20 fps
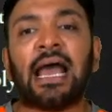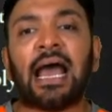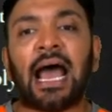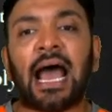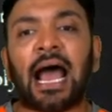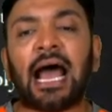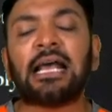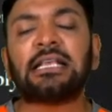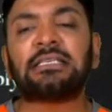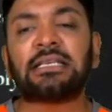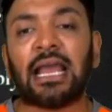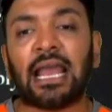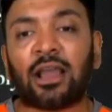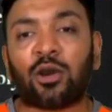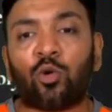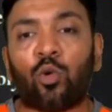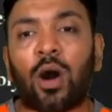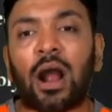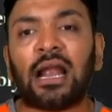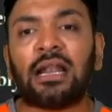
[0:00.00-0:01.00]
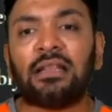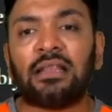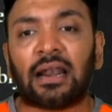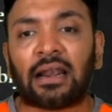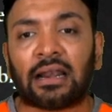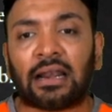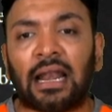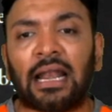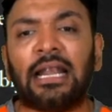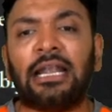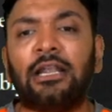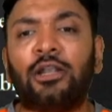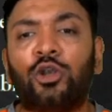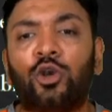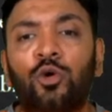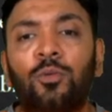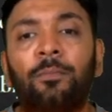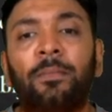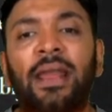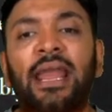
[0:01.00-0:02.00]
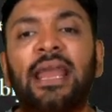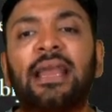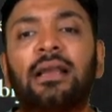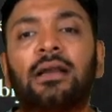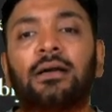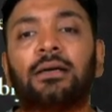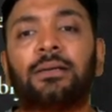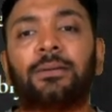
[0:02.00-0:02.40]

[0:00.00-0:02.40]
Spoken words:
has acquired the right to make